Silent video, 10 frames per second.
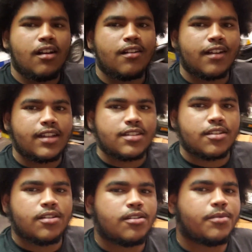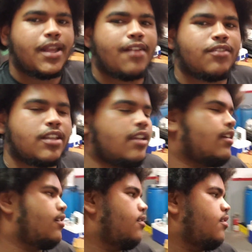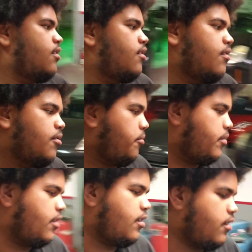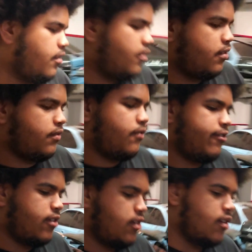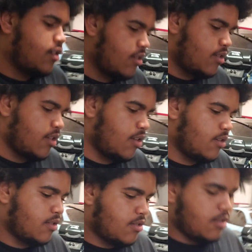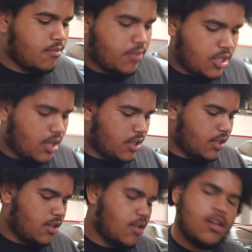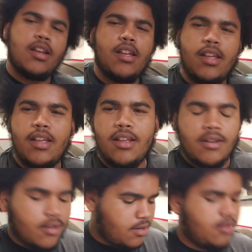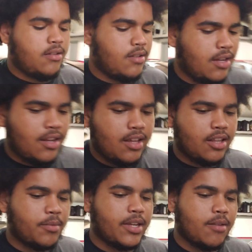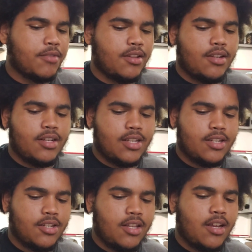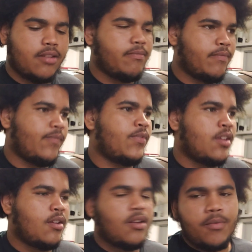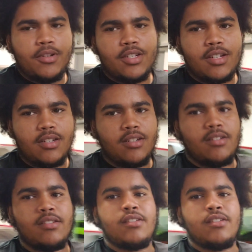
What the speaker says: Alright, so we have Lee here. We've done some talking, and I think we come to the decision that we're just gonna